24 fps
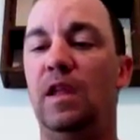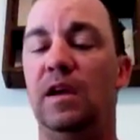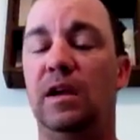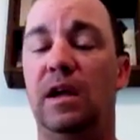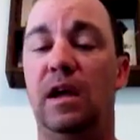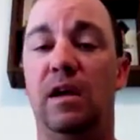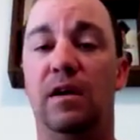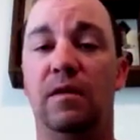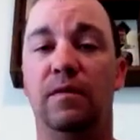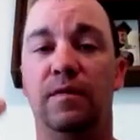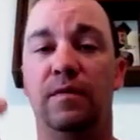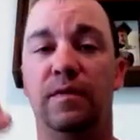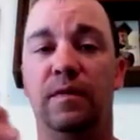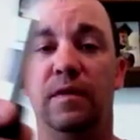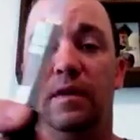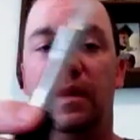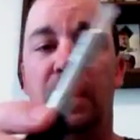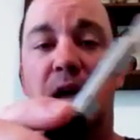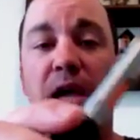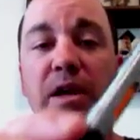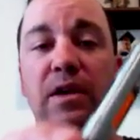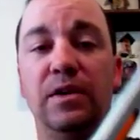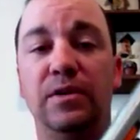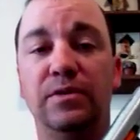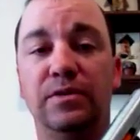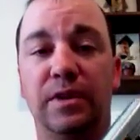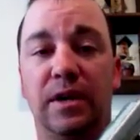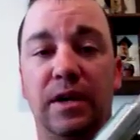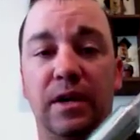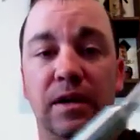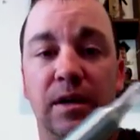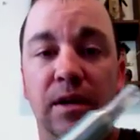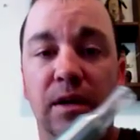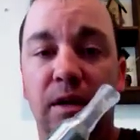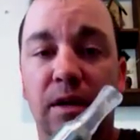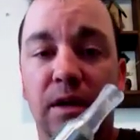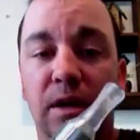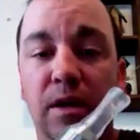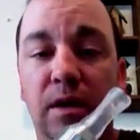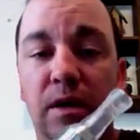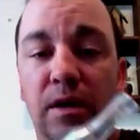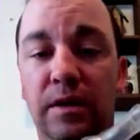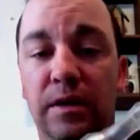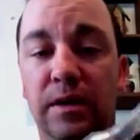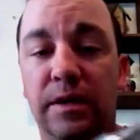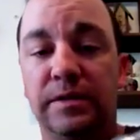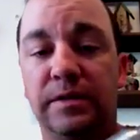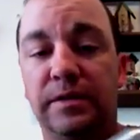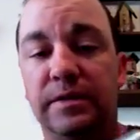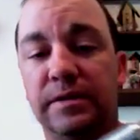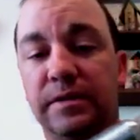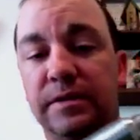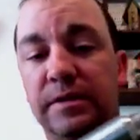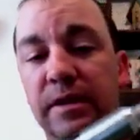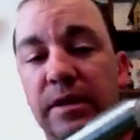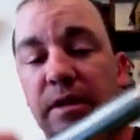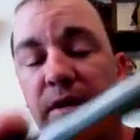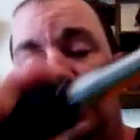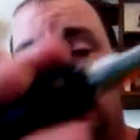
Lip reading: Now I use this is